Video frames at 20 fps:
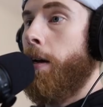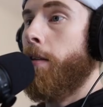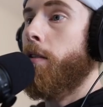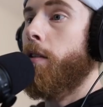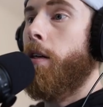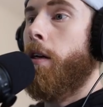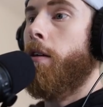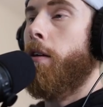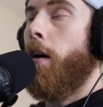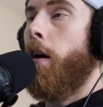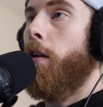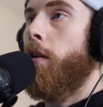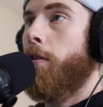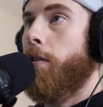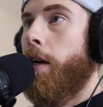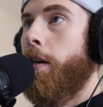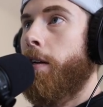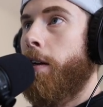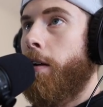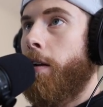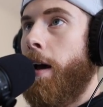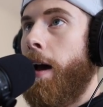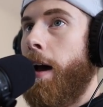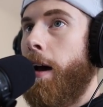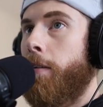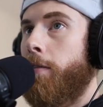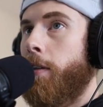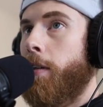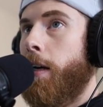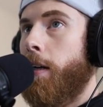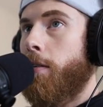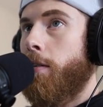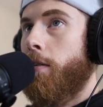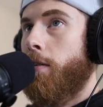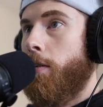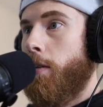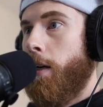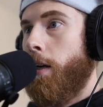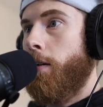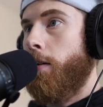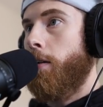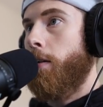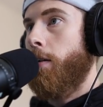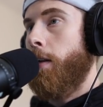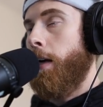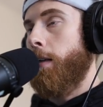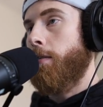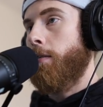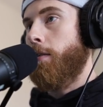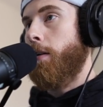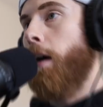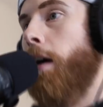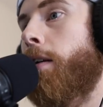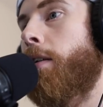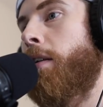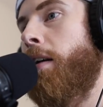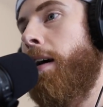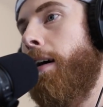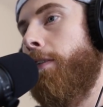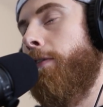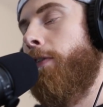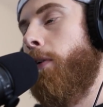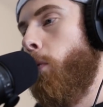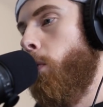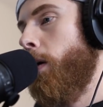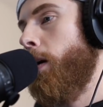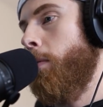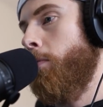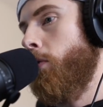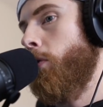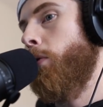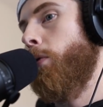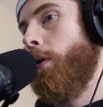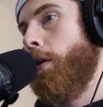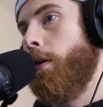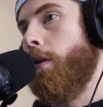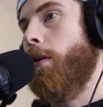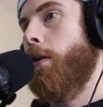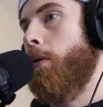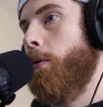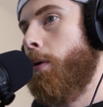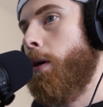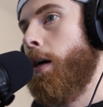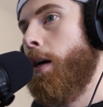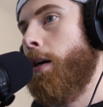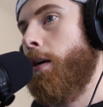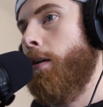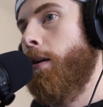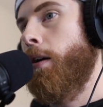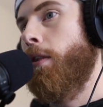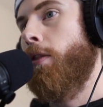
That's $10 I didn't have and that's 10 that's not enough for what I'm doing. Okay.